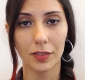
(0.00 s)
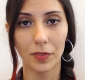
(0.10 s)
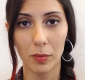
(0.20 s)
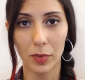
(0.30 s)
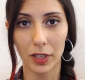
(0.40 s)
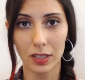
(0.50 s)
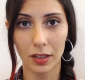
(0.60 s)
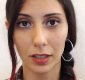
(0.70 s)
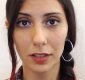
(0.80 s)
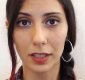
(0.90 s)
the
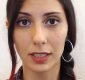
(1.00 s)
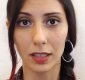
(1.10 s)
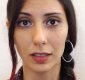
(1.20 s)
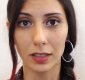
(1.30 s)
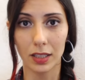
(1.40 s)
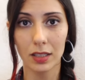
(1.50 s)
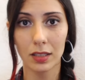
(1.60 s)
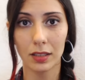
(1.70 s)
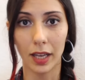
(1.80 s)
feminist theory tells us